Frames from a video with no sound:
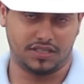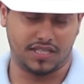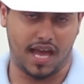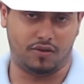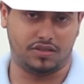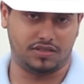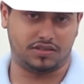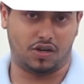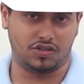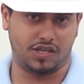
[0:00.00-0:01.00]
Now,
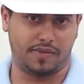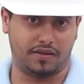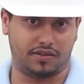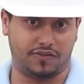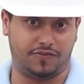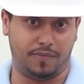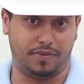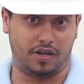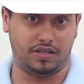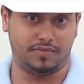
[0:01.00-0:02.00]
told you about the
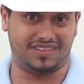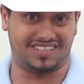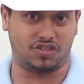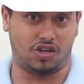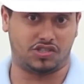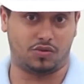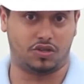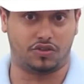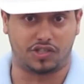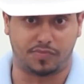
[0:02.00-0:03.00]
football, but there's also
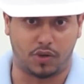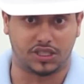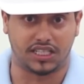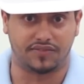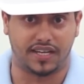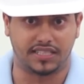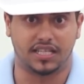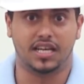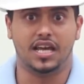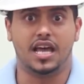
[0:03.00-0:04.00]
another sporting
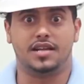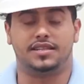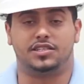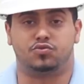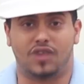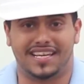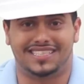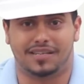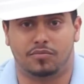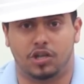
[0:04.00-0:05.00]
event that's
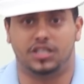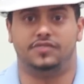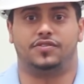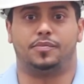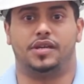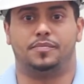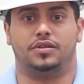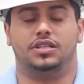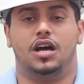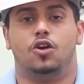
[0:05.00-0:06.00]
raising money for
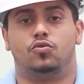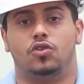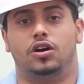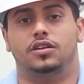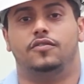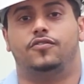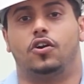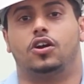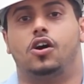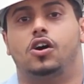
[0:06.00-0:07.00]
people. Run
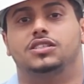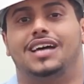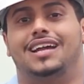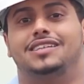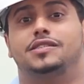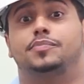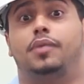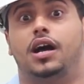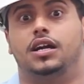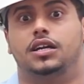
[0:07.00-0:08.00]
for a cause at
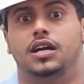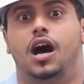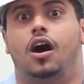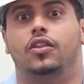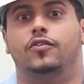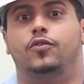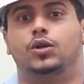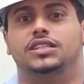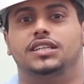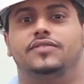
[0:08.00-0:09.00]
Aspire on the
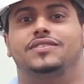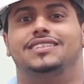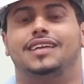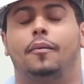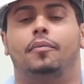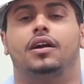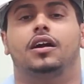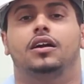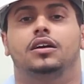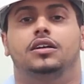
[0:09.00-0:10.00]
14th of
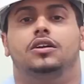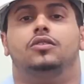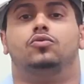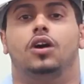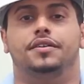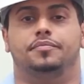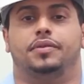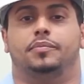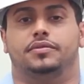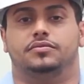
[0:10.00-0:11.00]
December. Run,
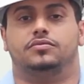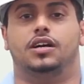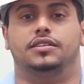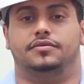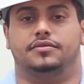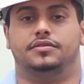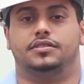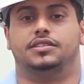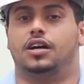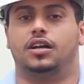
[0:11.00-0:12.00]
people, run.
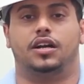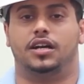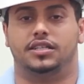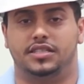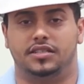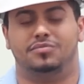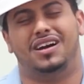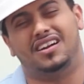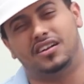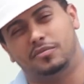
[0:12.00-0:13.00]
It's not gonna hurt you.
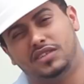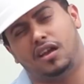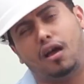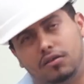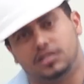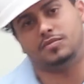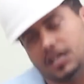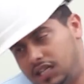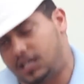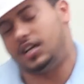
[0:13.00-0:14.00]
Might hurt me, uh,
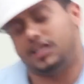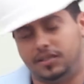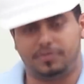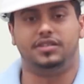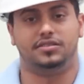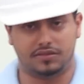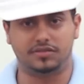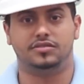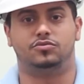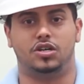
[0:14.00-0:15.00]
might kinda, but
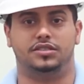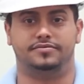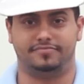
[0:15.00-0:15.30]
run.